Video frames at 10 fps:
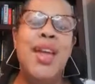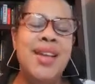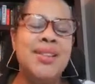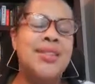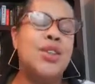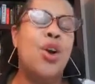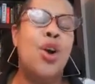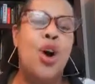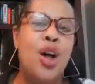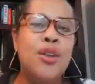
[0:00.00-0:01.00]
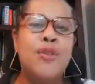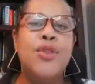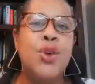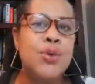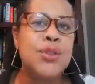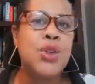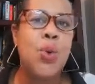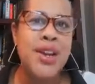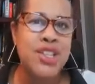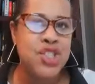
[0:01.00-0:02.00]
answer all of those
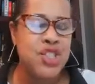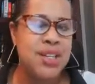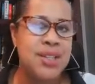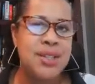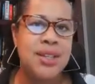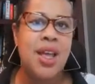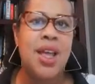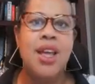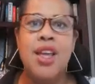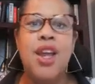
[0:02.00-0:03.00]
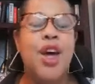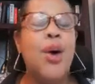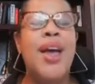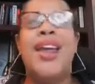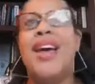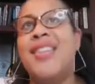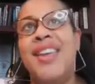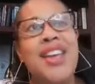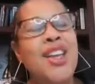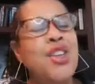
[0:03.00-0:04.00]
questions. And at the
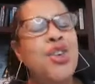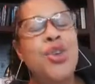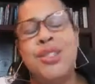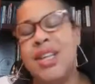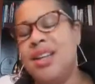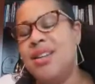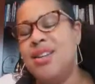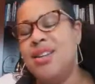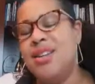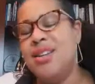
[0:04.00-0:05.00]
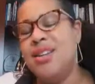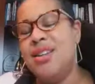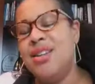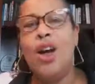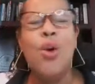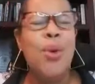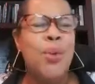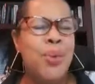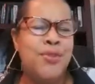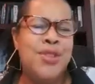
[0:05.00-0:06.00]
end you'll say, something like,
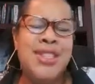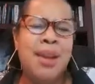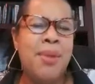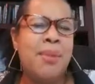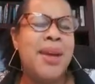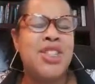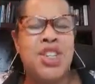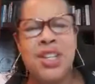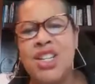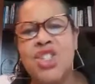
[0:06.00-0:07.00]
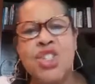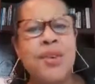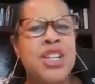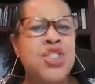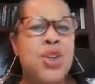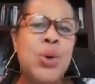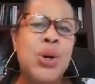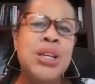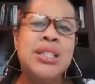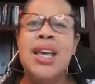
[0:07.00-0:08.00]
oh, well, if you take my magic lead generation
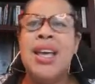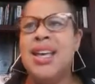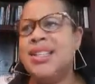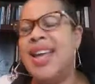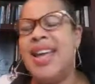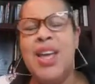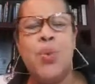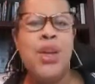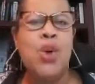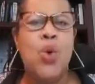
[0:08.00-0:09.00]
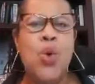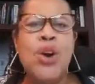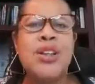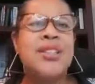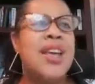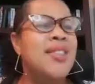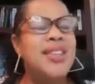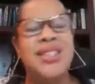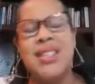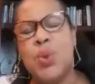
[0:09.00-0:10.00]
course, it's an 8-week course.
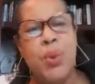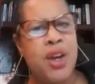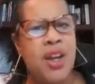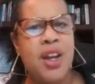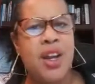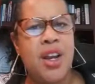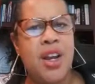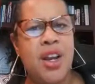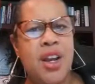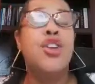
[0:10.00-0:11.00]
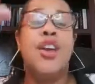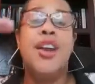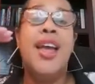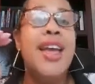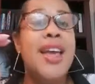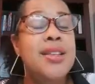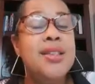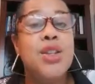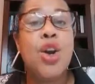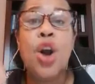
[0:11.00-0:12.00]
This is what we're going to cover. You're going to
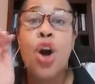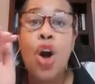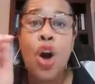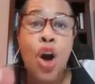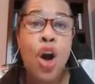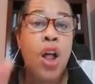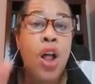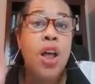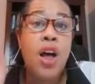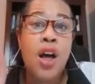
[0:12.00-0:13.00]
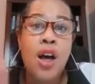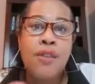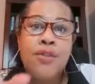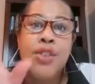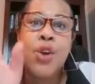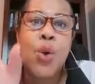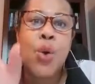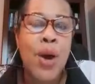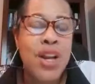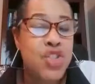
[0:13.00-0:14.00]
answer all of the
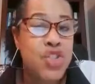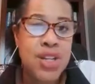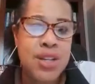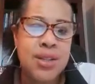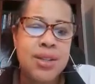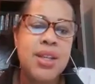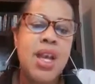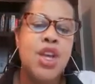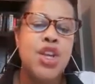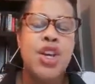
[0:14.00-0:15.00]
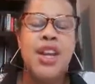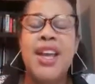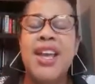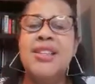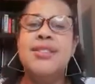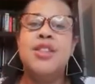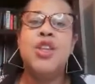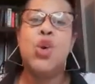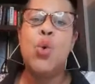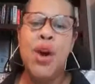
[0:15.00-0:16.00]
questions. You're going to answer
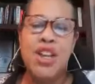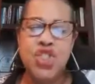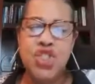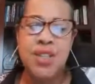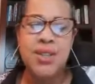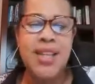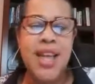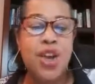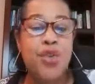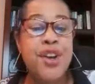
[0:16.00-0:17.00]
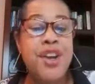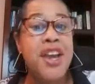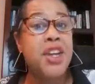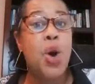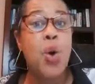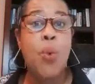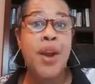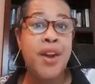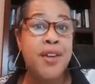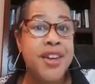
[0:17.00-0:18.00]
the questions that create
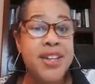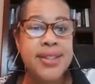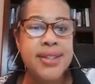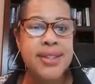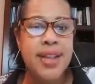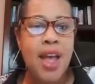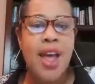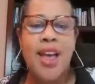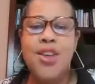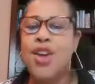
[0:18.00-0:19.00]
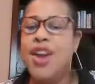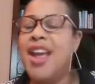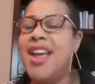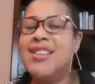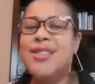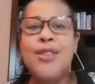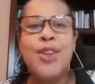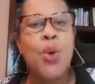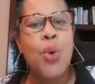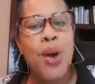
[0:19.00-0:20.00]
awareness. You're going to answer
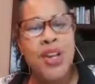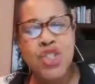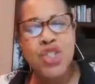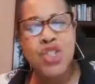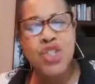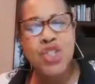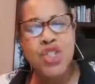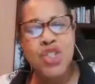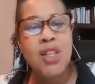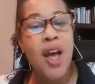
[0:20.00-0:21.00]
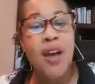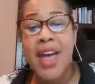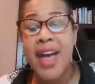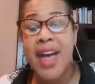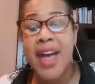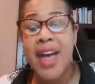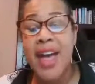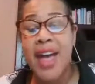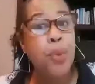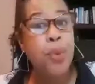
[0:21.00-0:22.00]
the questions that
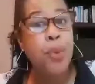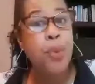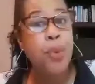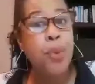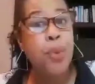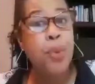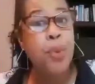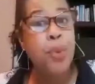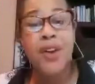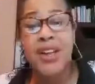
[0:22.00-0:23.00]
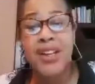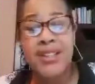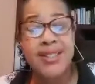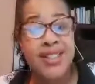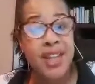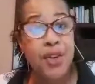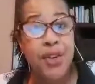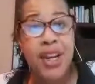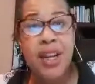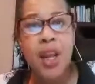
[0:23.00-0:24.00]
people have when they're
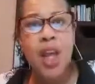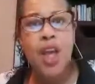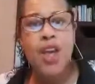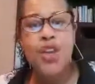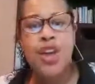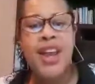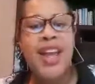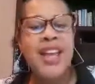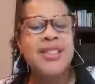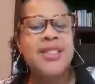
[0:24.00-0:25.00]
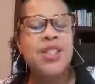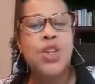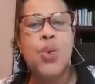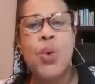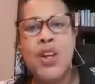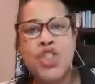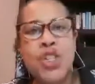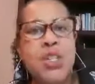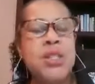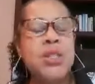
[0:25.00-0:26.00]
considering. You're going to answer the
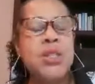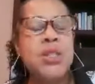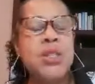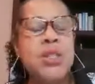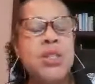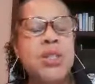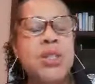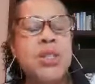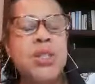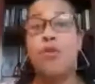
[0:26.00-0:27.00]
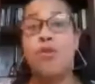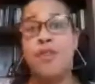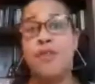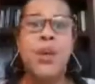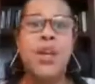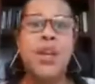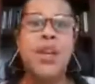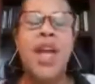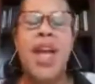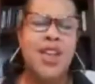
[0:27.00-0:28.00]
questions when people are
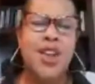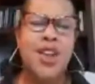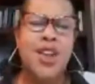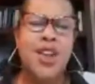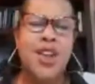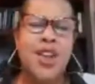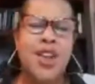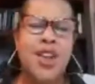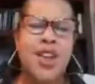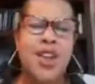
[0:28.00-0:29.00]
reviewing. Things like,